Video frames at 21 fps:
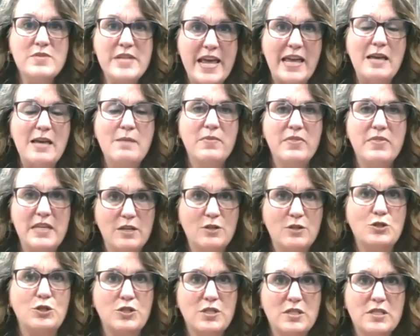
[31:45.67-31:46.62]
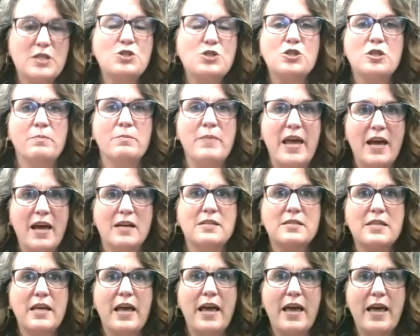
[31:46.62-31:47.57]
name the interstitium as